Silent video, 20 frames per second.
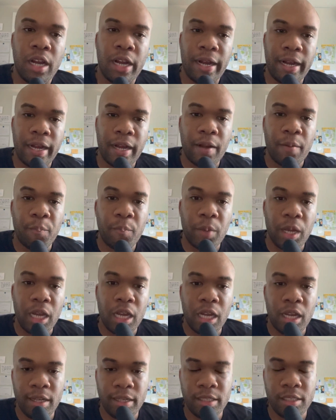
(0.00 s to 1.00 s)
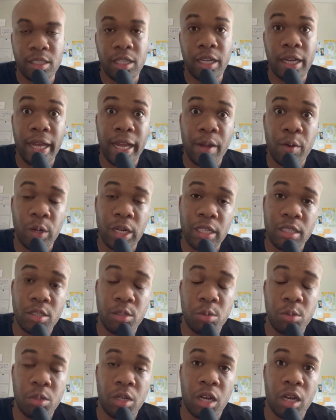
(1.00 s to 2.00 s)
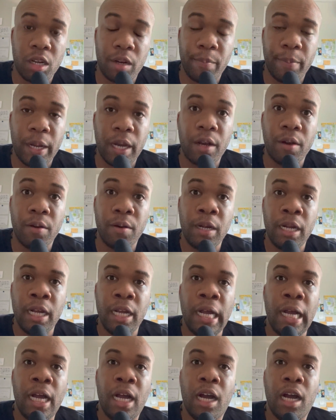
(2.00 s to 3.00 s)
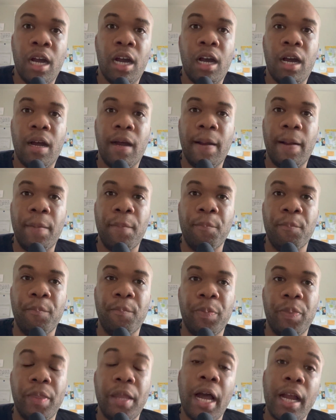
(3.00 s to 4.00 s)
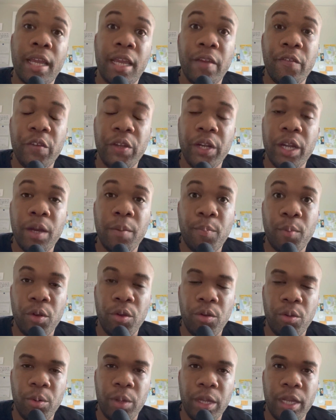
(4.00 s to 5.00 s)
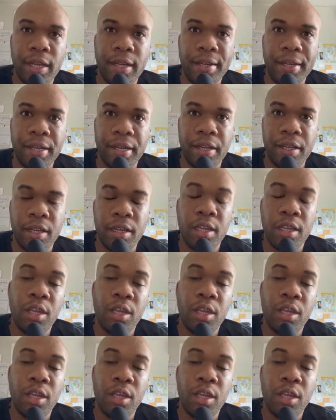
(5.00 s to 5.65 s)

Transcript: Today I wanted to talk about not giving up on doing good.